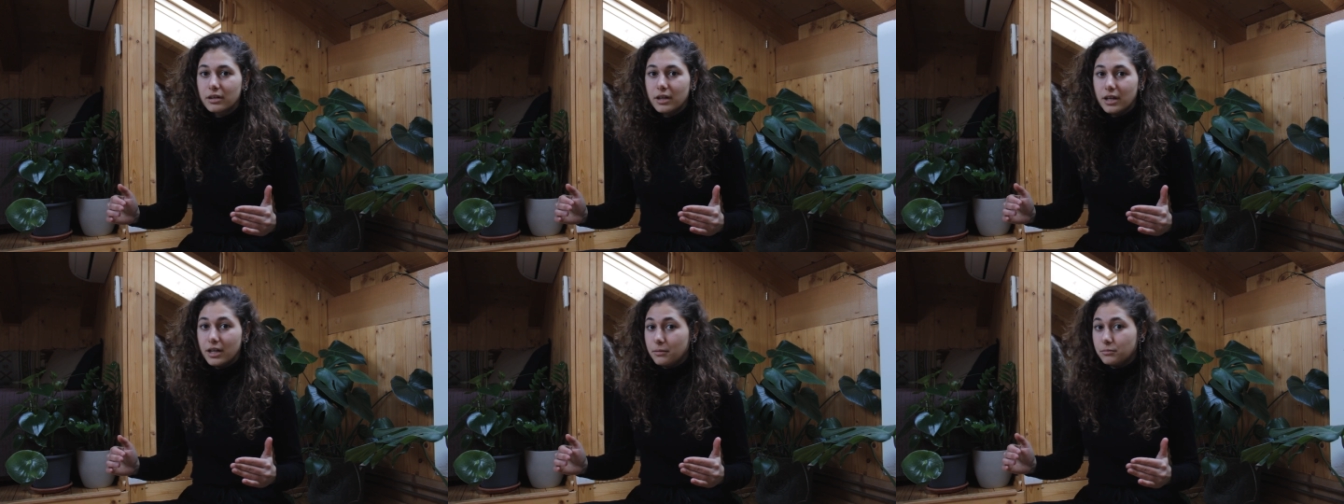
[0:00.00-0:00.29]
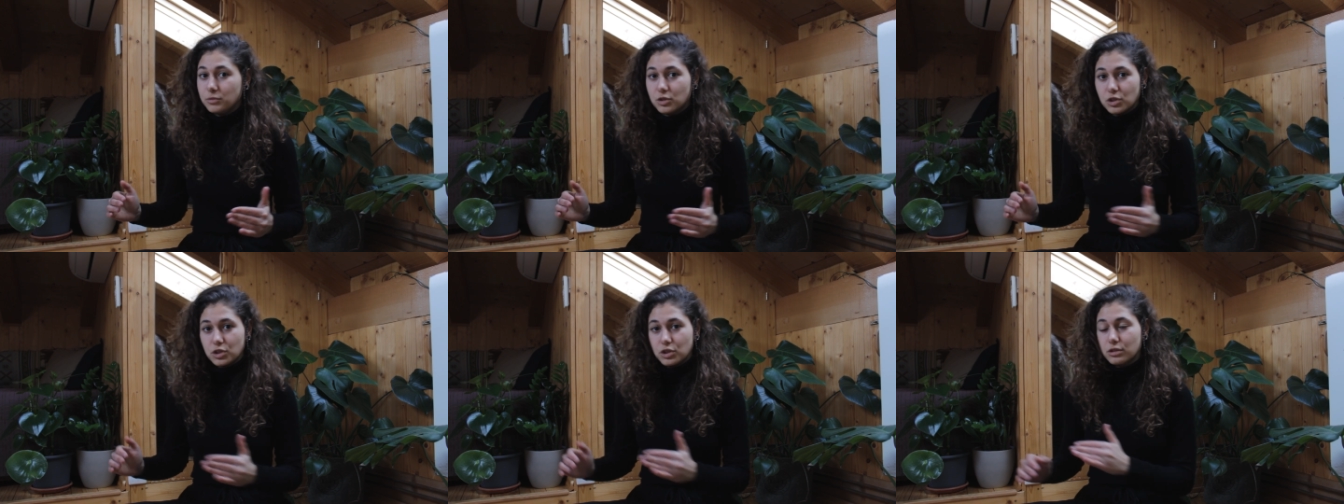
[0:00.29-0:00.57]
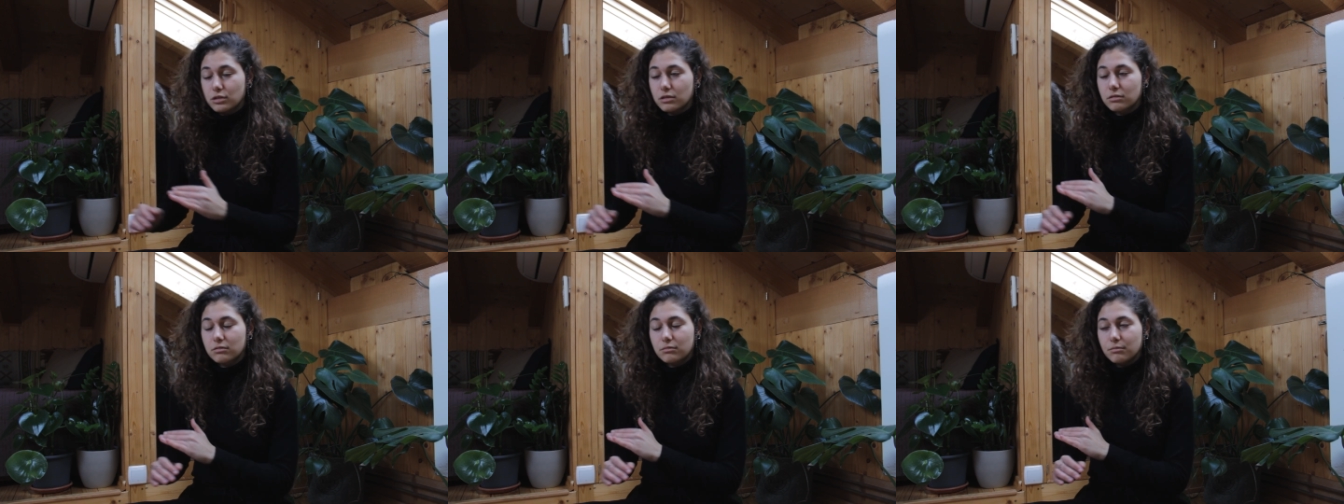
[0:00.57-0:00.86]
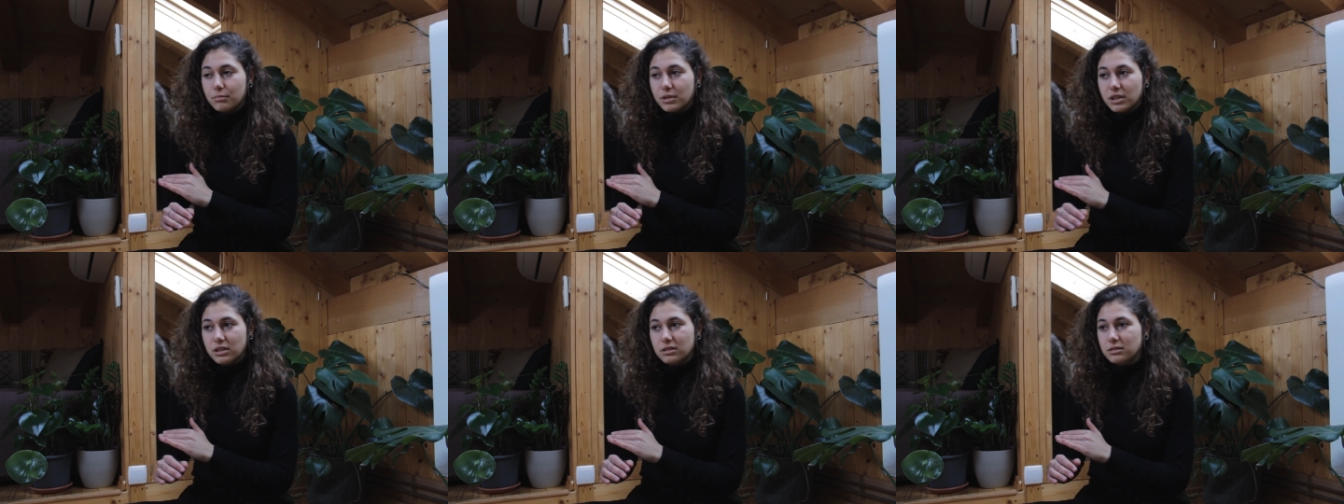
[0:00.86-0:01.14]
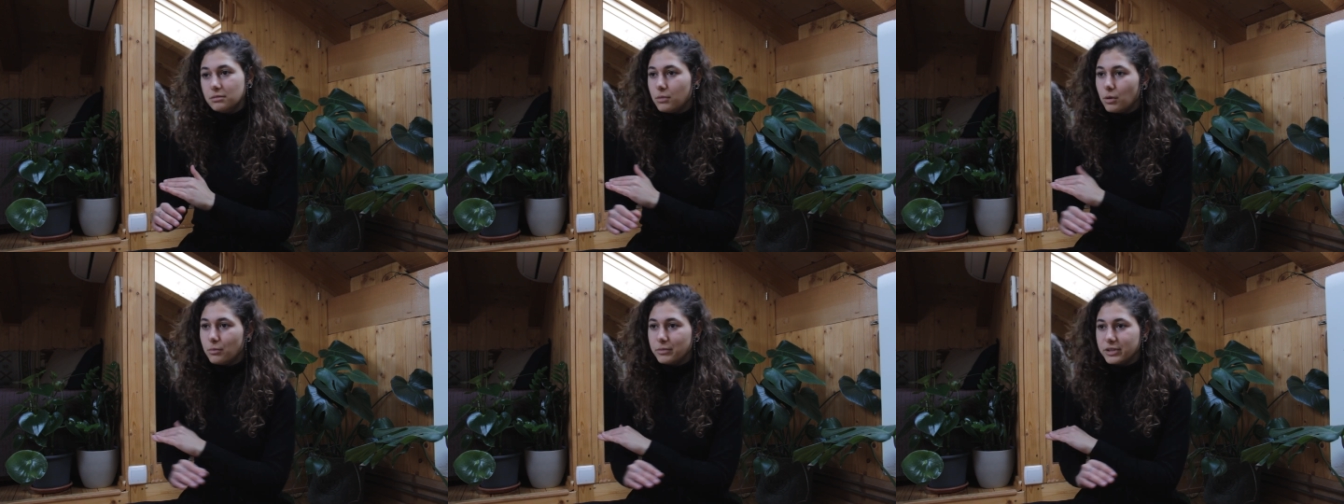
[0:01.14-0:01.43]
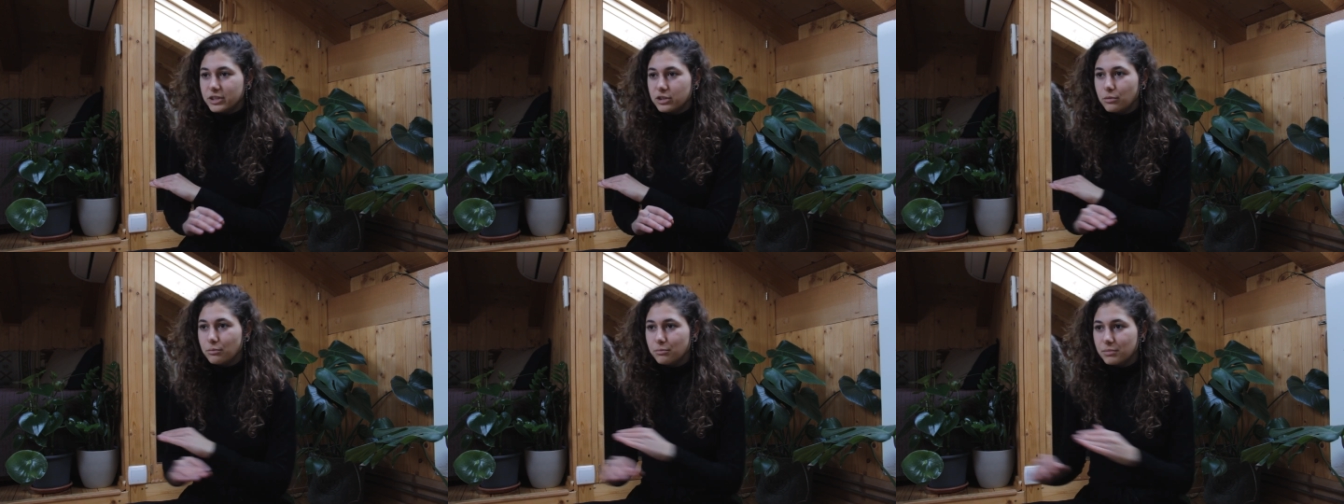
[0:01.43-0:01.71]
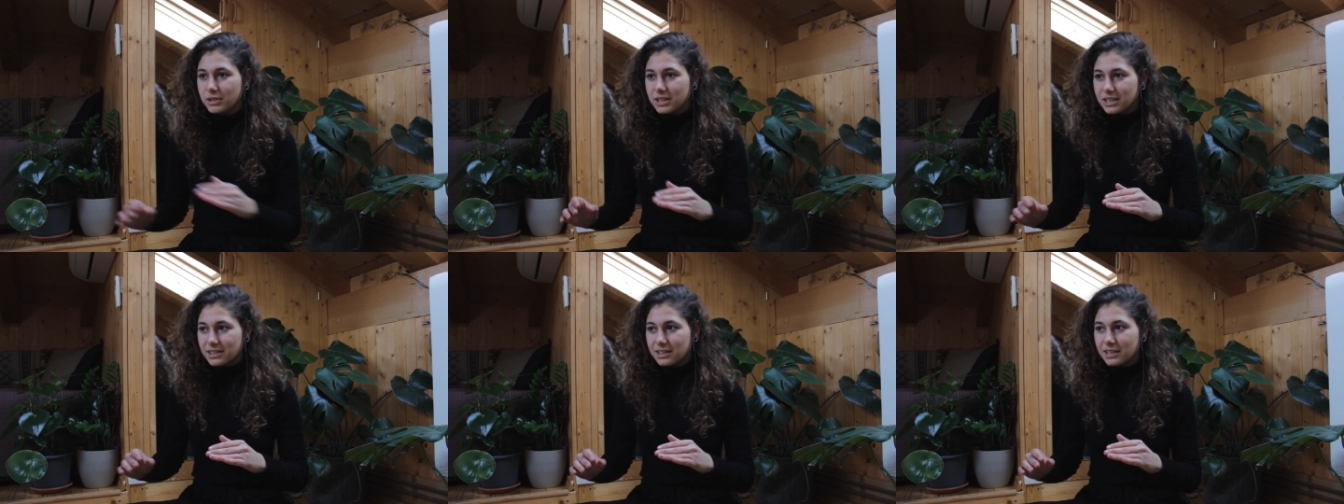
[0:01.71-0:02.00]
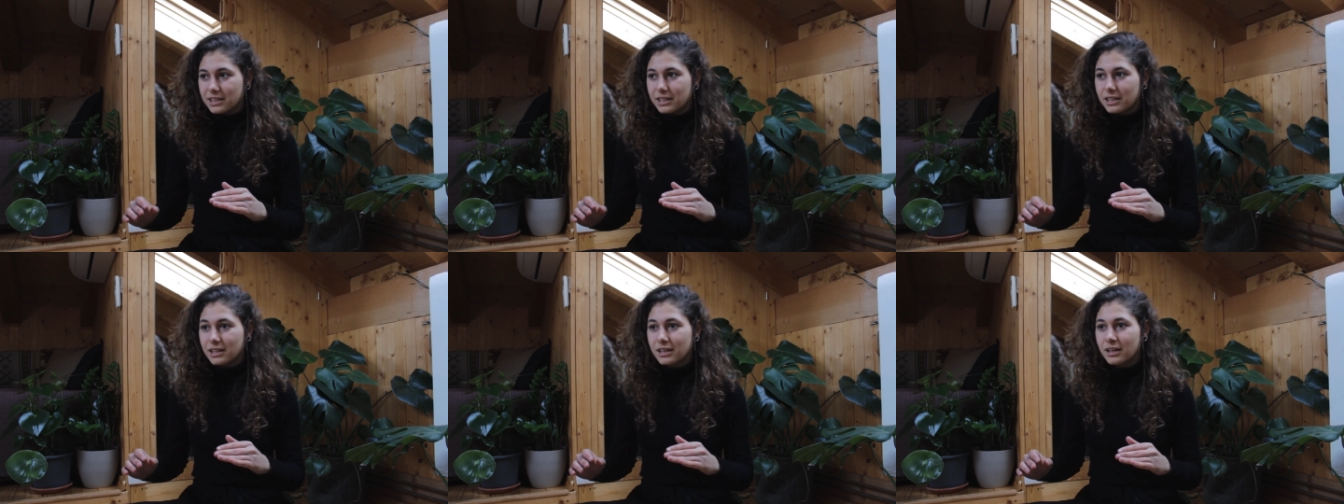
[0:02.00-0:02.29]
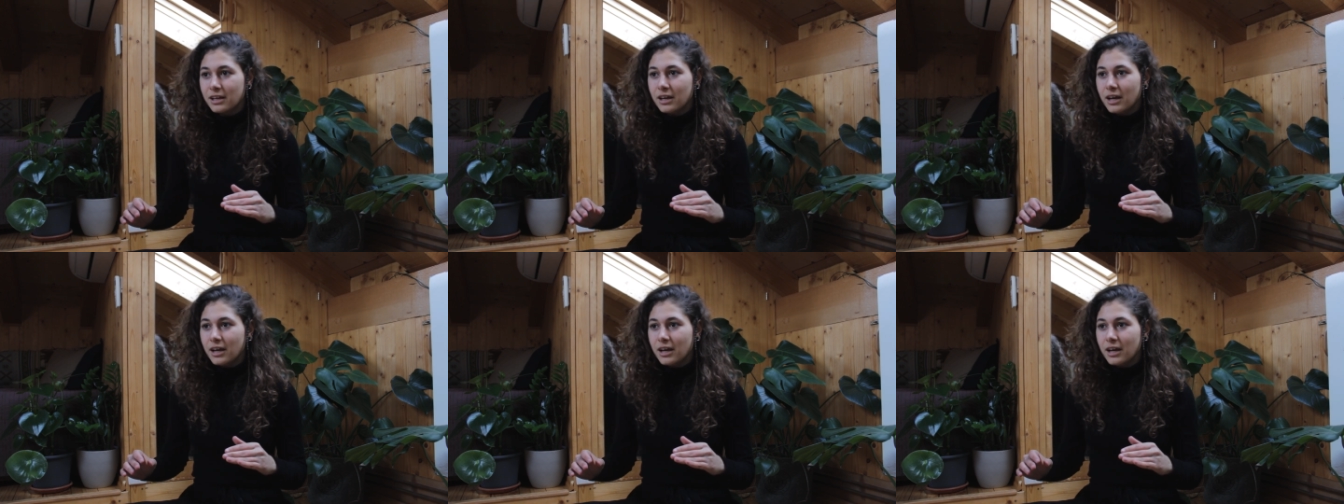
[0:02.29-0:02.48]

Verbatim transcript: and I'm just be in the moment completely.